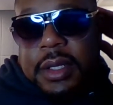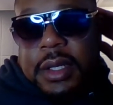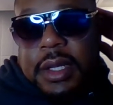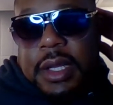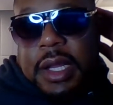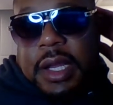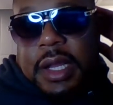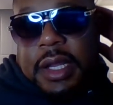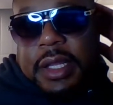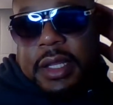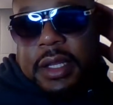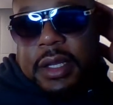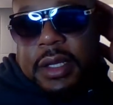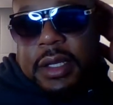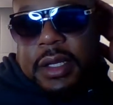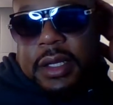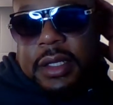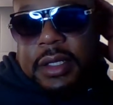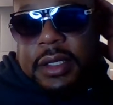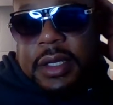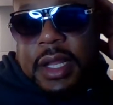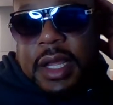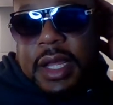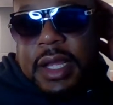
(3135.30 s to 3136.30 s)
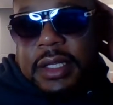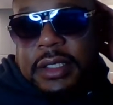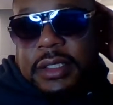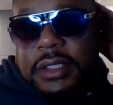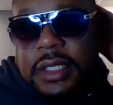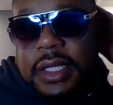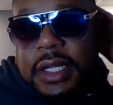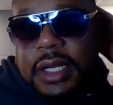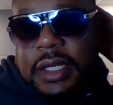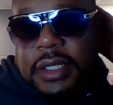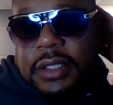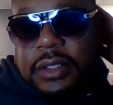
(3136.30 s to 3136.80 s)
Nas
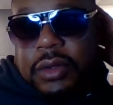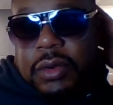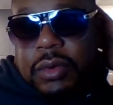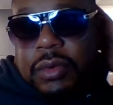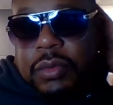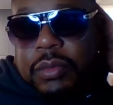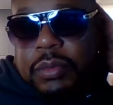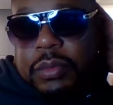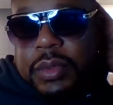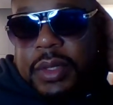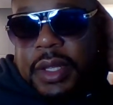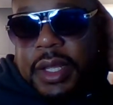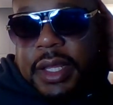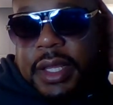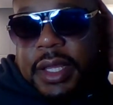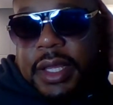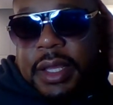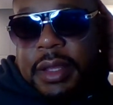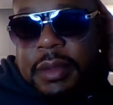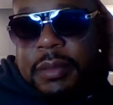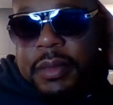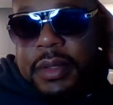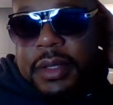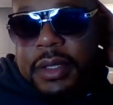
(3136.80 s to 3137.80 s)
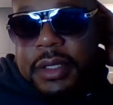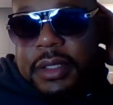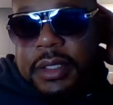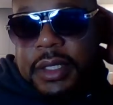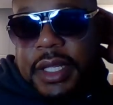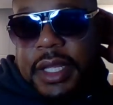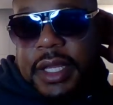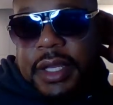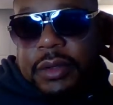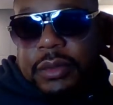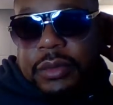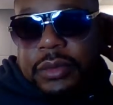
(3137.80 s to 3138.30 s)
said, I don't blame
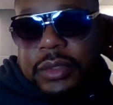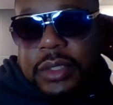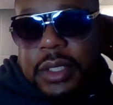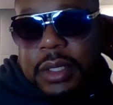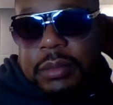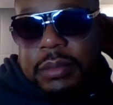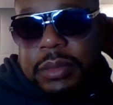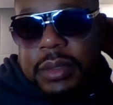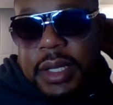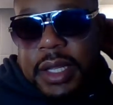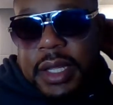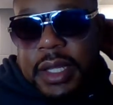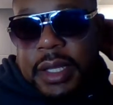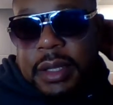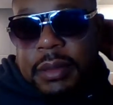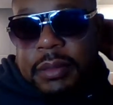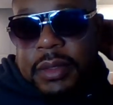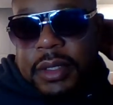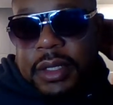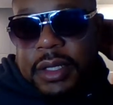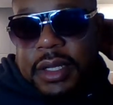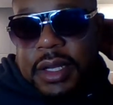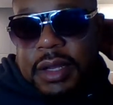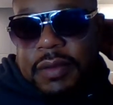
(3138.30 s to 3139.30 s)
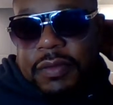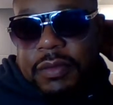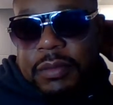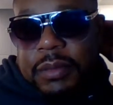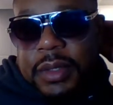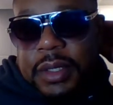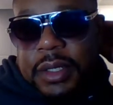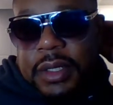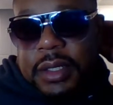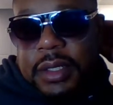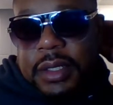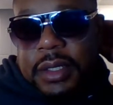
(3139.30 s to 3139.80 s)
illegals. I blame the
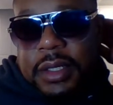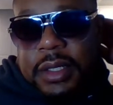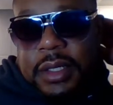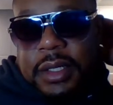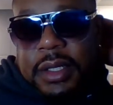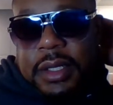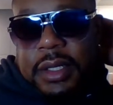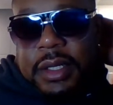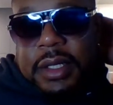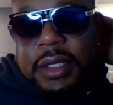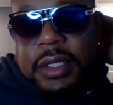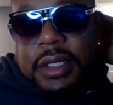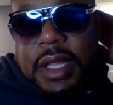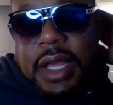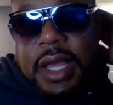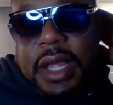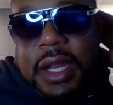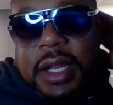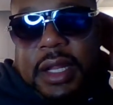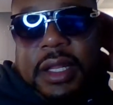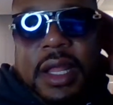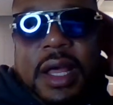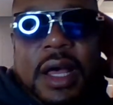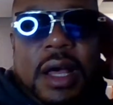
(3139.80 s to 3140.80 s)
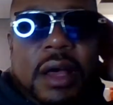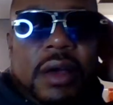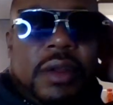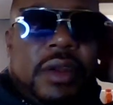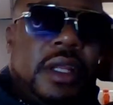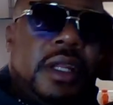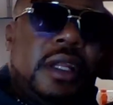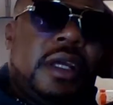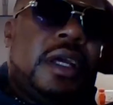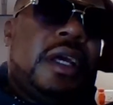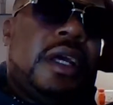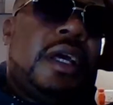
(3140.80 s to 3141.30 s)
government that allowed
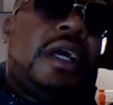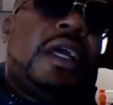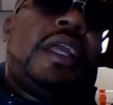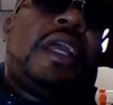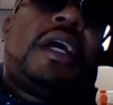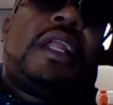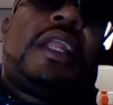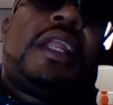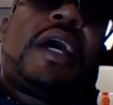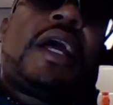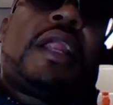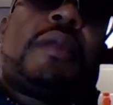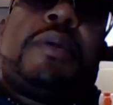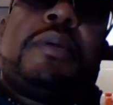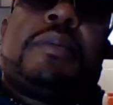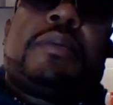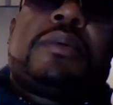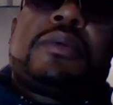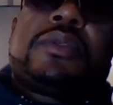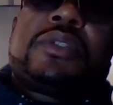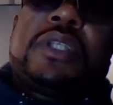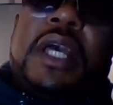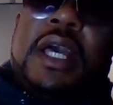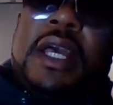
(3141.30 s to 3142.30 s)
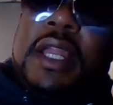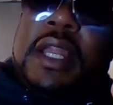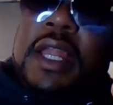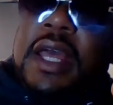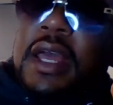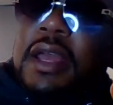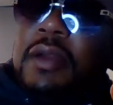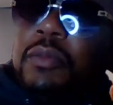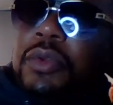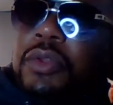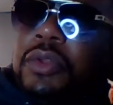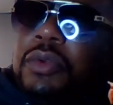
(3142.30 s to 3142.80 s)
it. Yeah, a lot of people saying
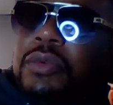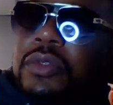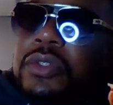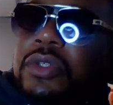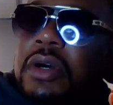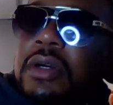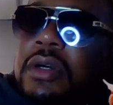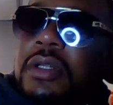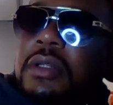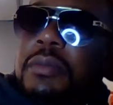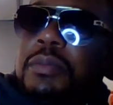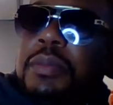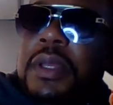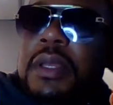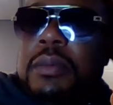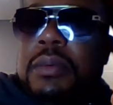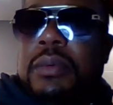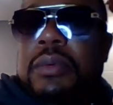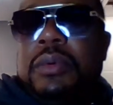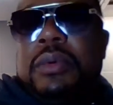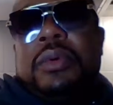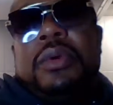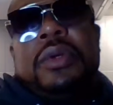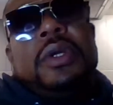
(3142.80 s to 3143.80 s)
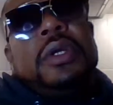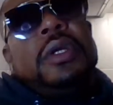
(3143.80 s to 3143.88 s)
that when you talk to people.